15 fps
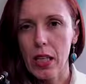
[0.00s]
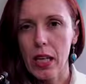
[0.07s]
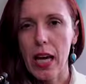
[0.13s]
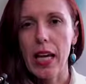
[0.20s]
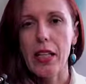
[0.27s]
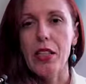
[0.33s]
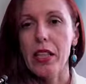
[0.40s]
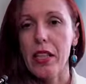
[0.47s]

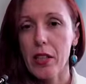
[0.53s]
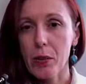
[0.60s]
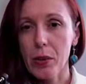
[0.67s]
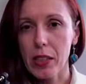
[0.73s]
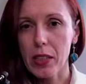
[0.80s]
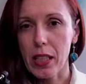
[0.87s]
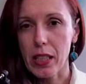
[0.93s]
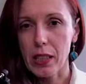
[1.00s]
and
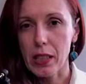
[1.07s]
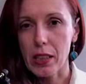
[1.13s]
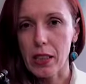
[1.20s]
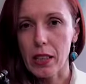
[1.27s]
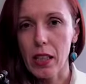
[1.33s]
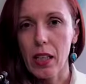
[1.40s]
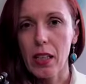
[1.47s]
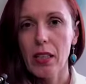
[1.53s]
irritating
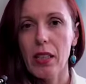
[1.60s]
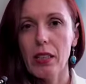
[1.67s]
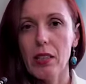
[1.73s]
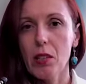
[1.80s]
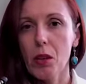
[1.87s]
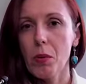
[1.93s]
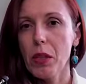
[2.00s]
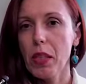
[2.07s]
than
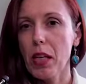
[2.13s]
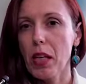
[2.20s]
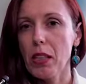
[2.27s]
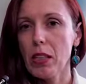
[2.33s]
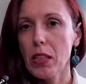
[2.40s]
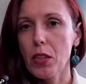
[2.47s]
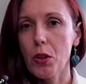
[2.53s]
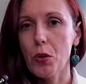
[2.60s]
somebody
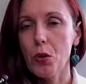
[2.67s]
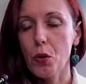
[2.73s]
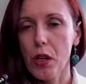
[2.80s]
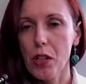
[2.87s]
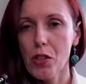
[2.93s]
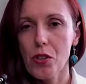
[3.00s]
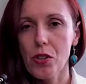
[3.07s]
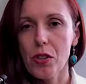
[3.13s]
asking you
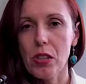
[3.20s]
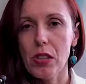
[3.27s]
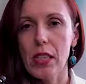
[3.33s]
questions